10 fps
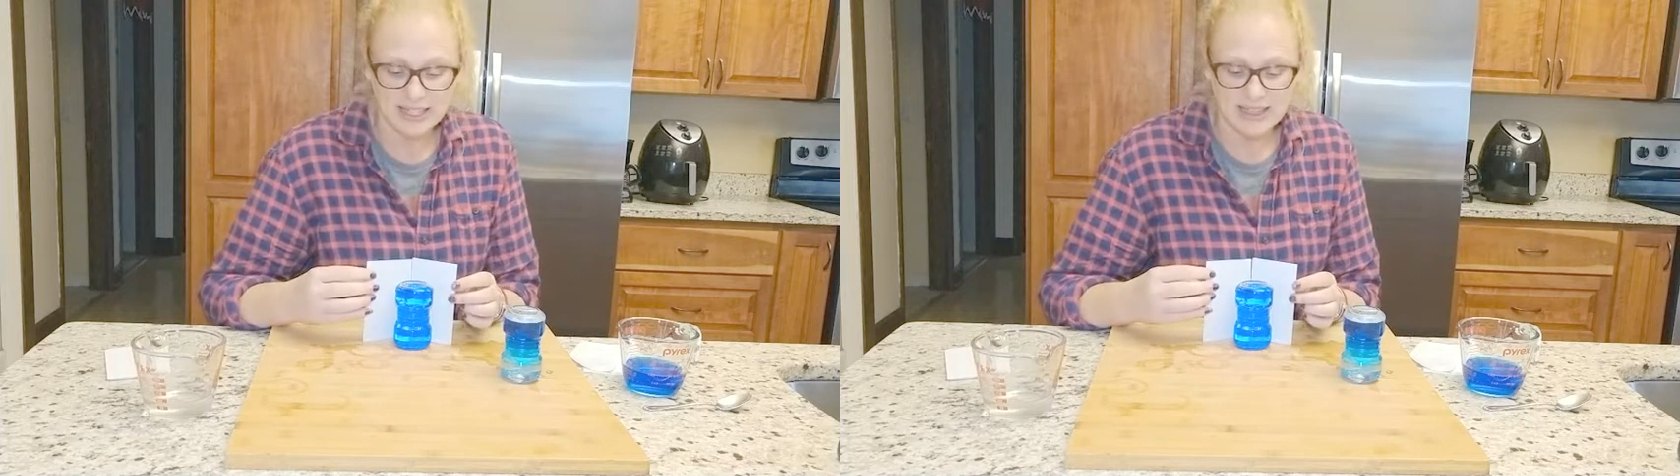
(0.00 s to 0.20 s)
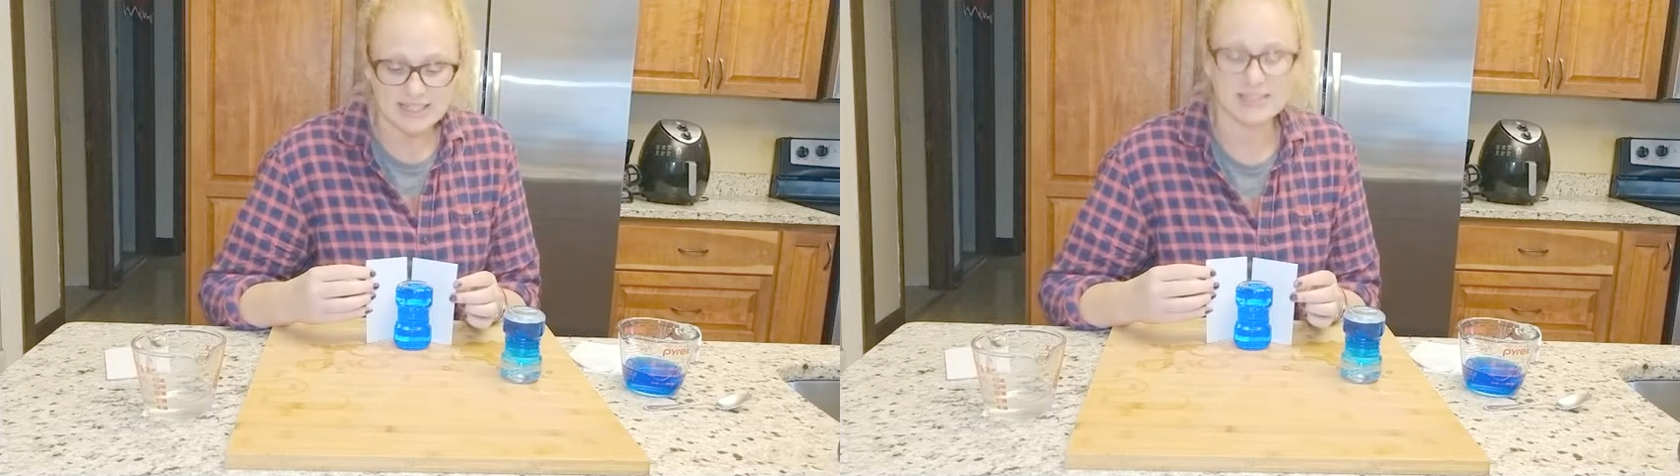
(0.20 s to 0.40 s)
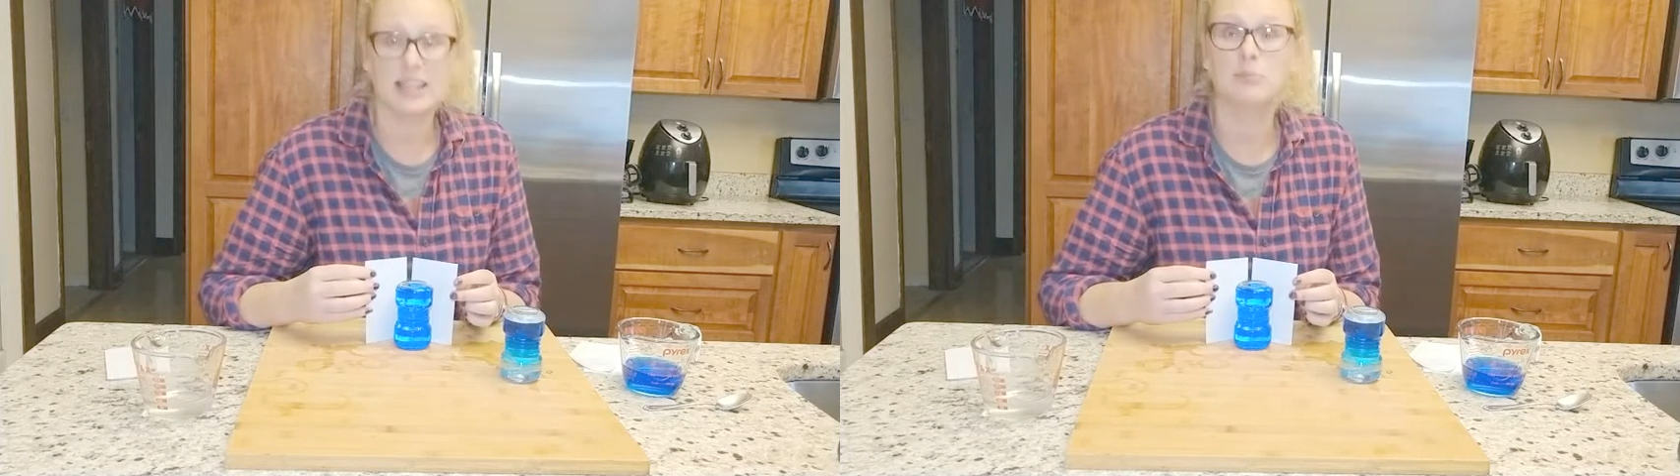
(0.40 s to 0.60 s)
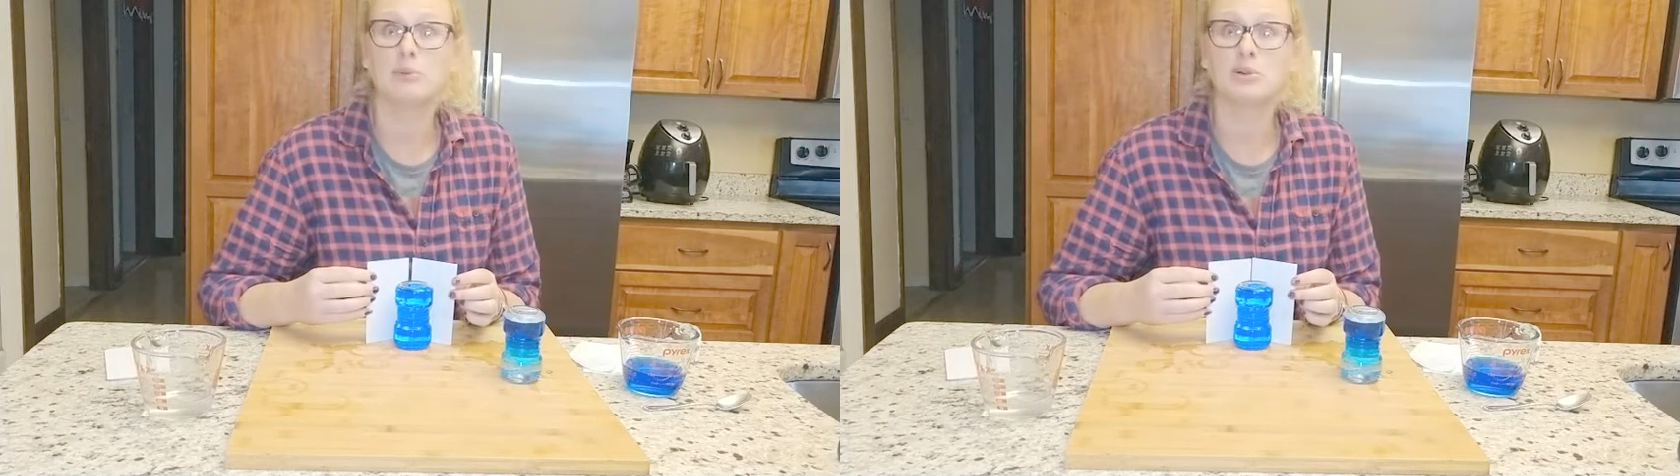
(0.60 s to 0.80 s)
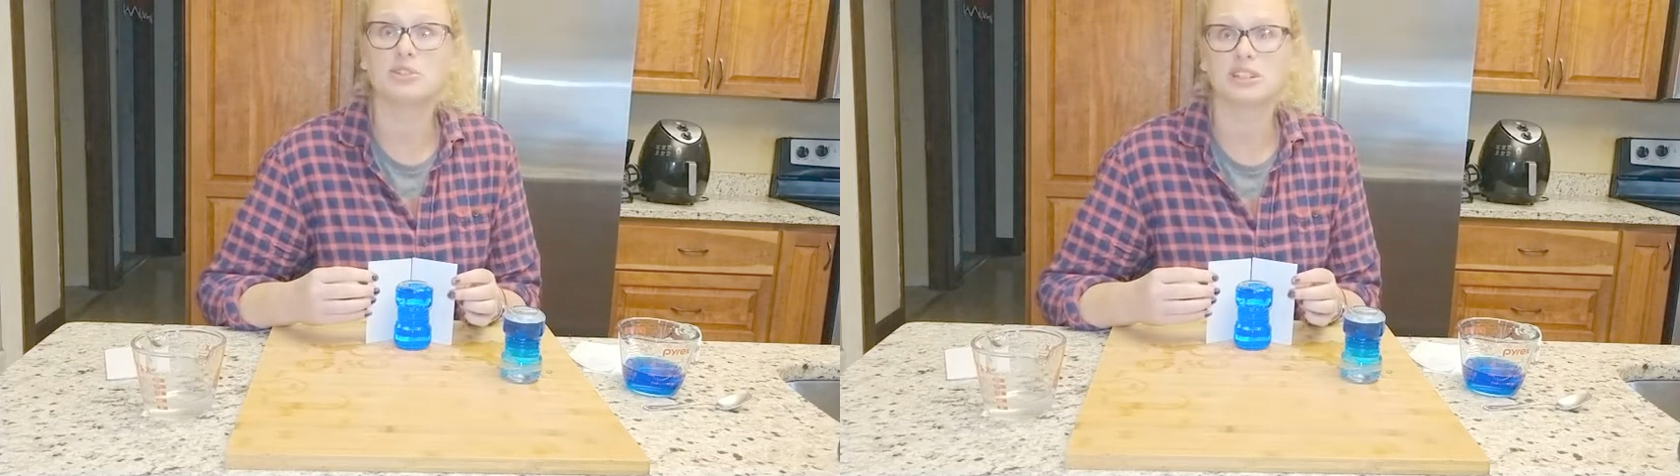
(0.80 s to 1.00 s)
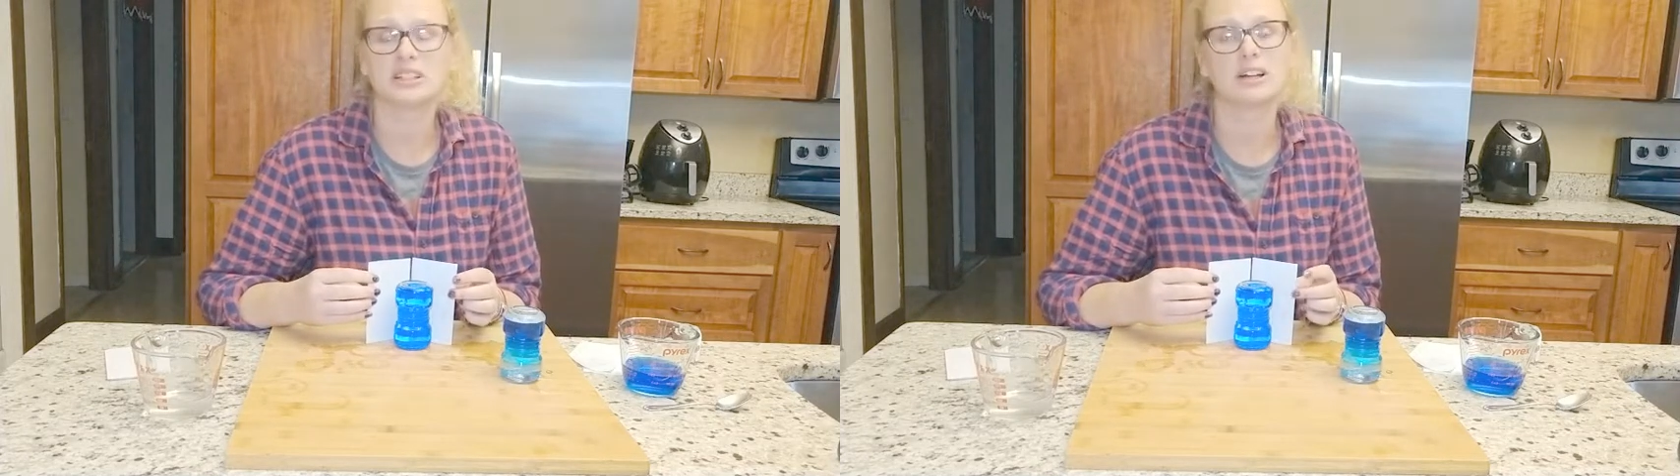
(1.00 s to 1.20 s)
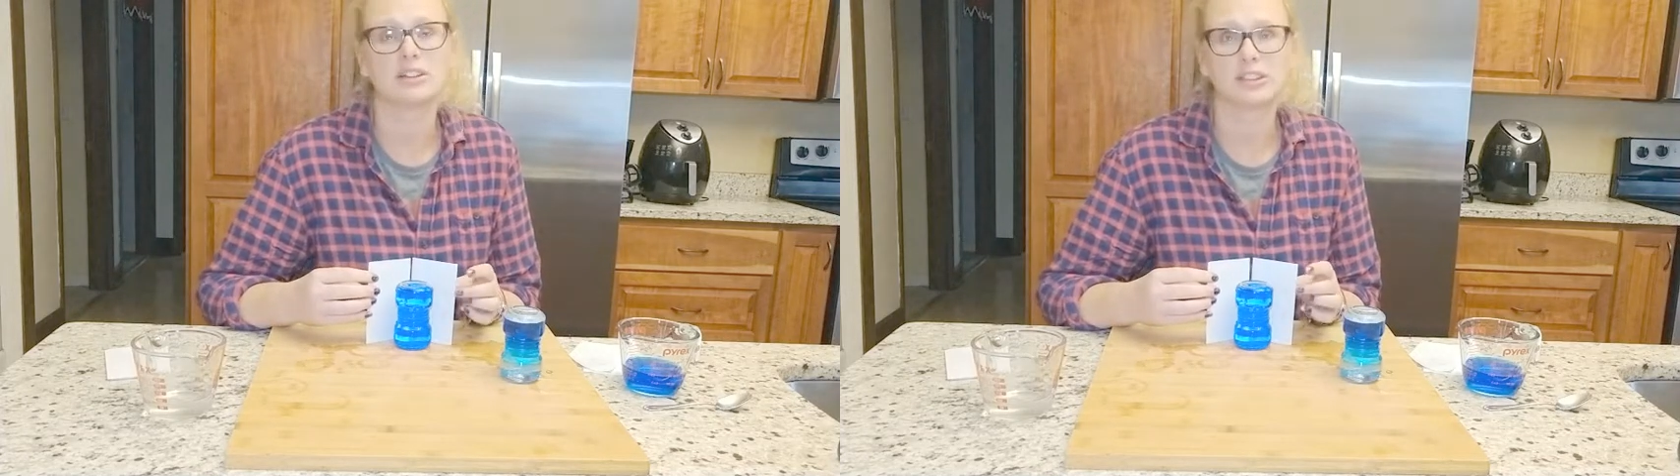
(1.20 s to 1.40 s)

this same motion in our